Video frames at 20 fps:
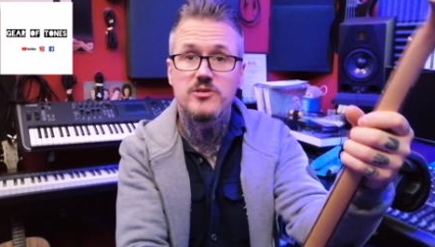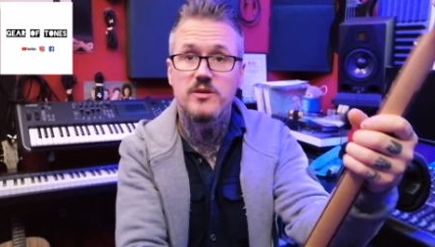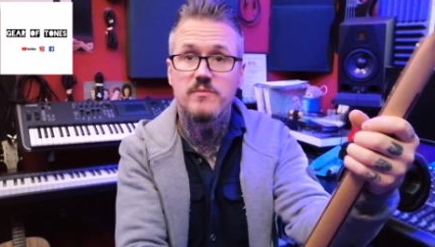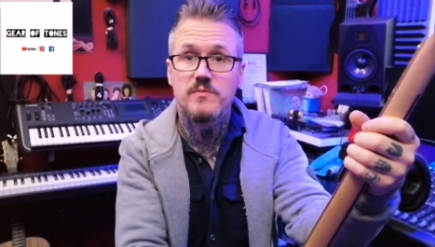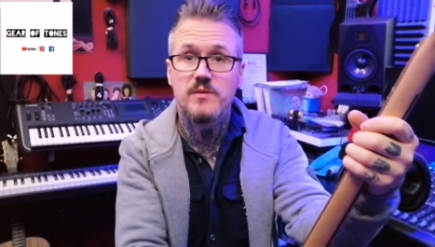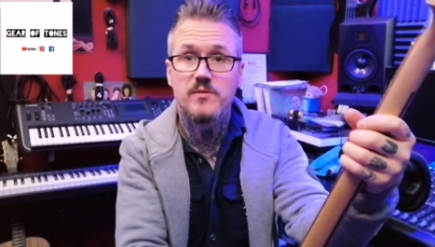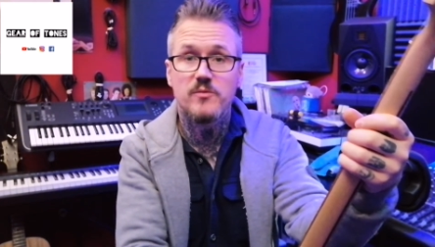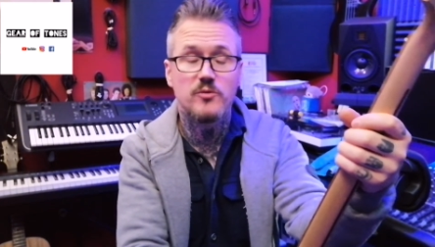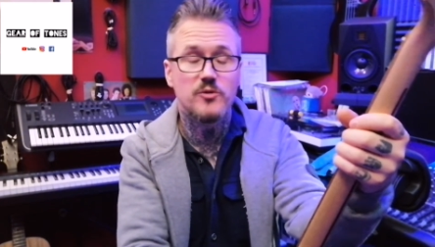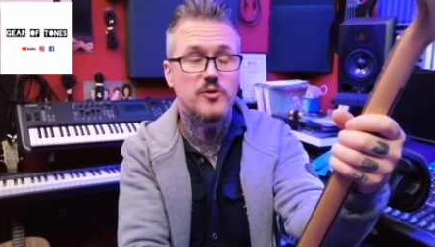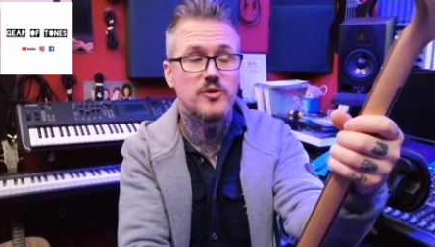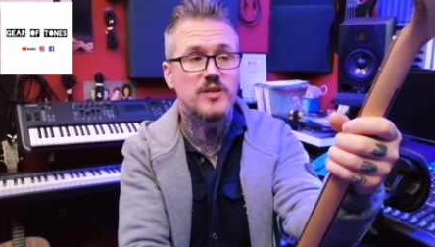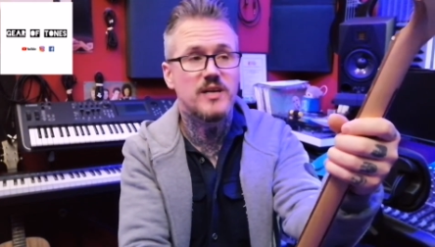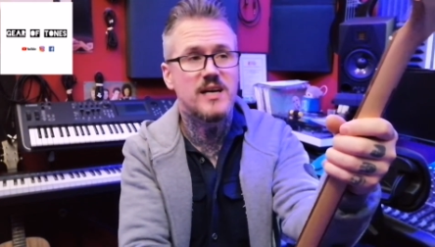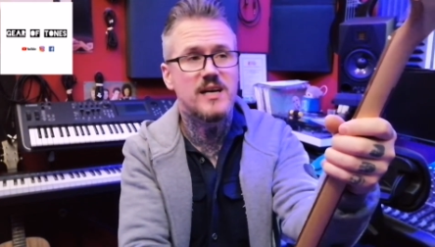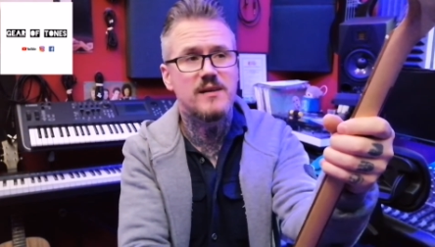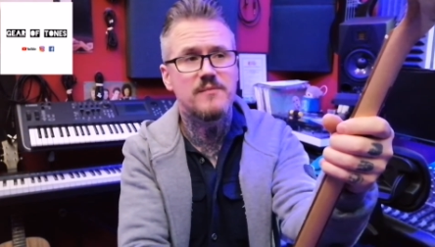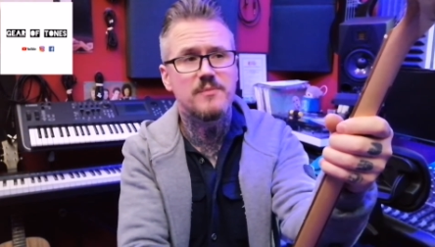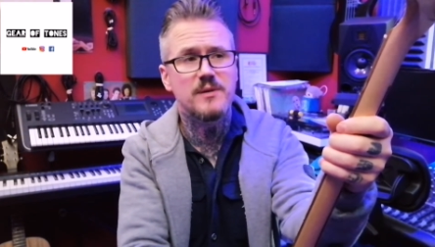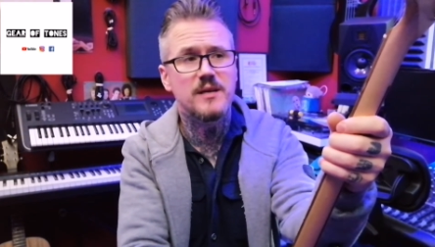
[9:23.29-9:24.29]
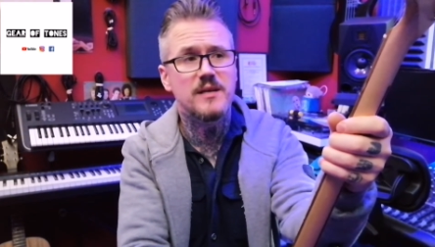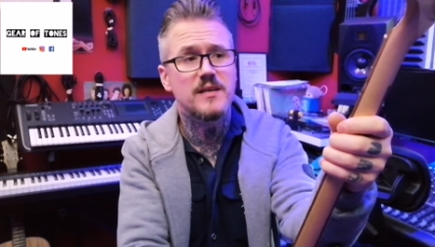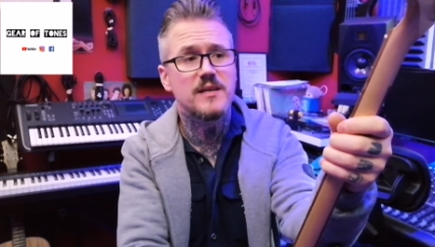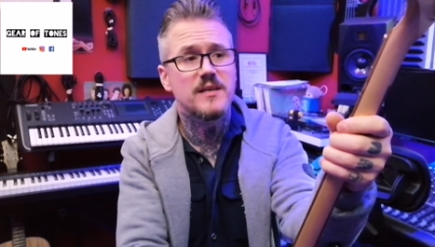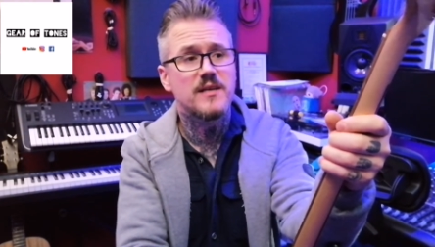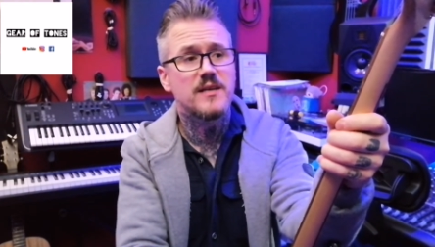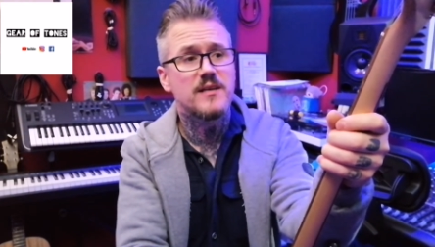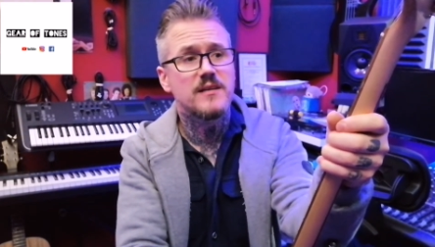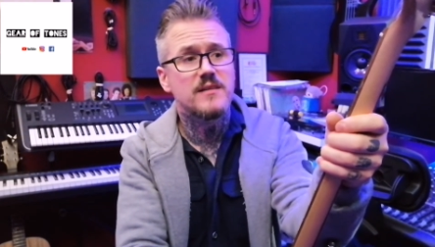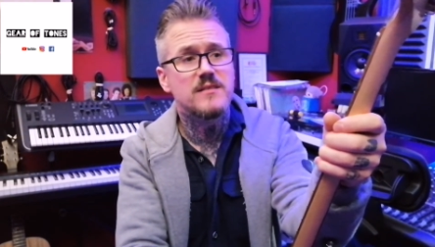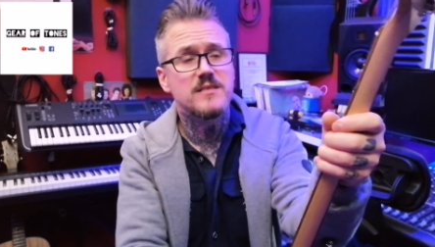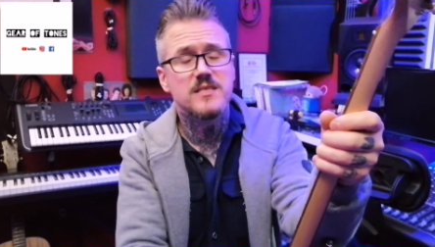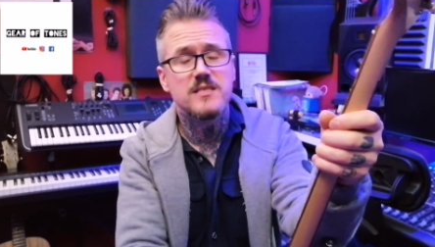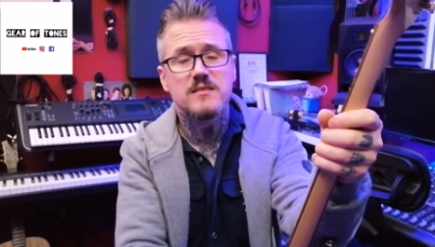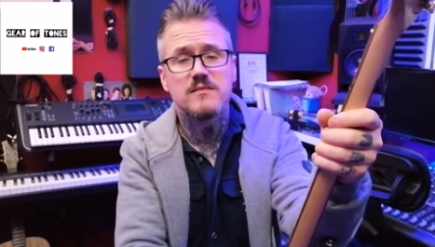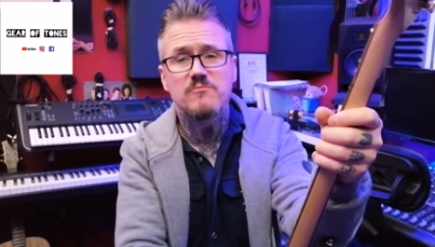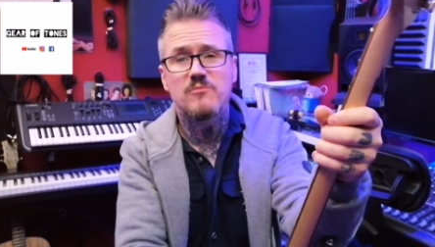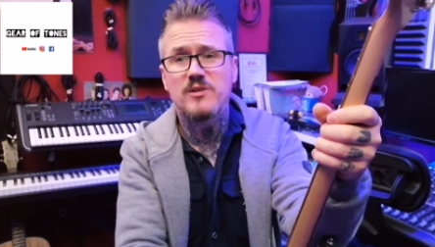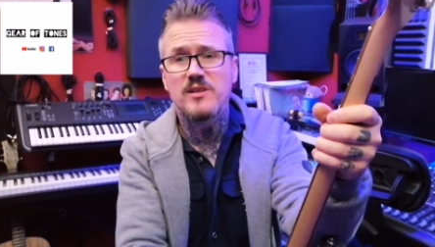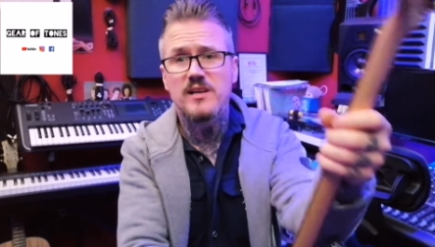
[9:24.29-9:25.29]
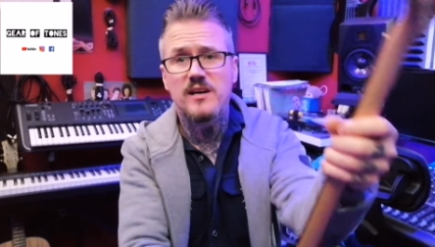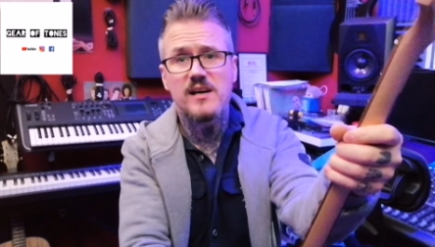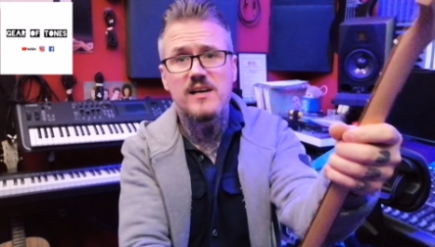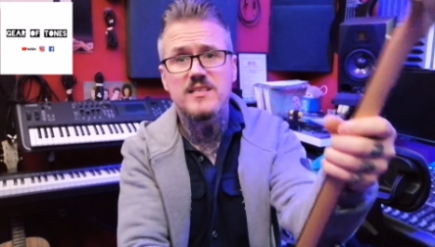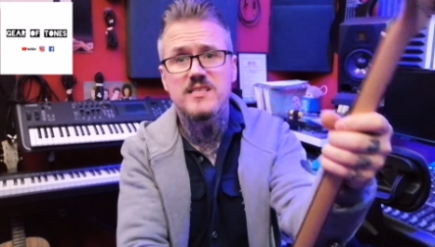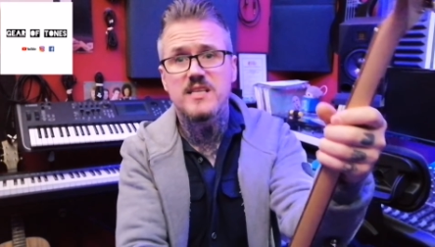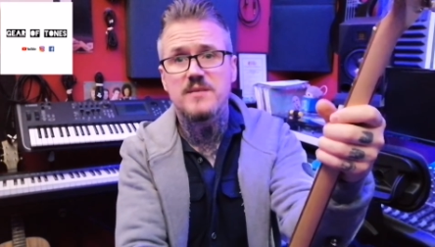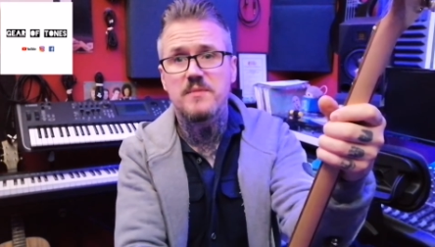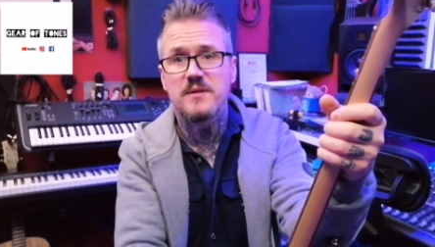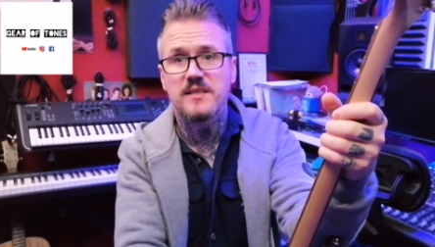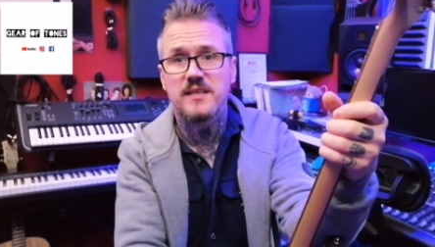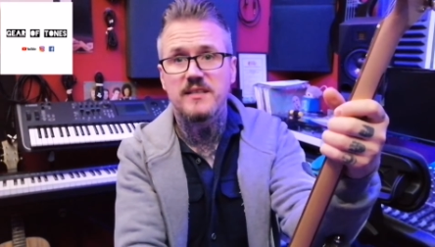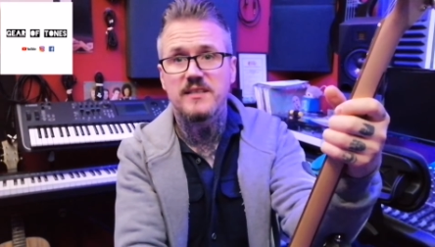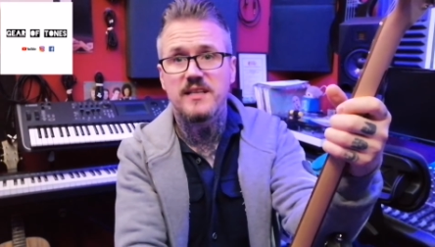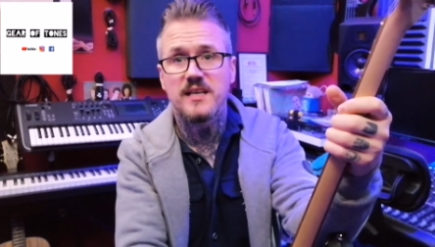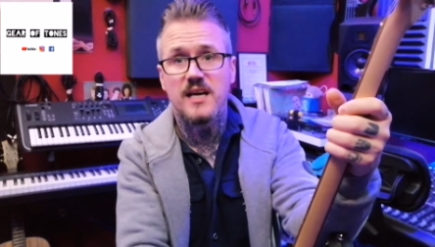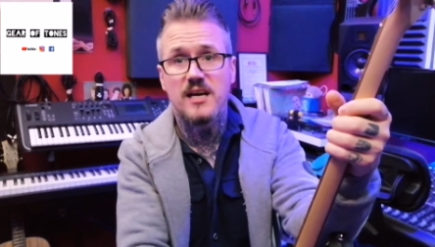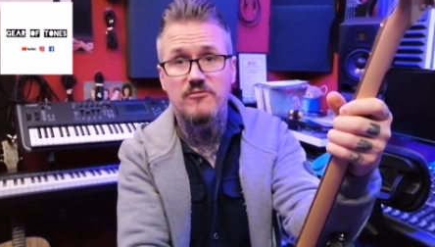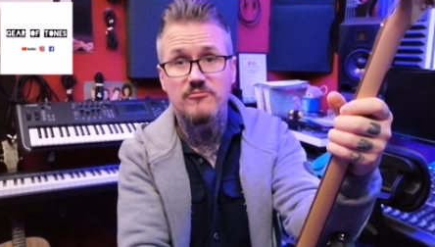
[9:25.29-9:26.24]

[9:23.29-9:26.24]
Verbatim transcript: Some people do that, but when the last time I did that,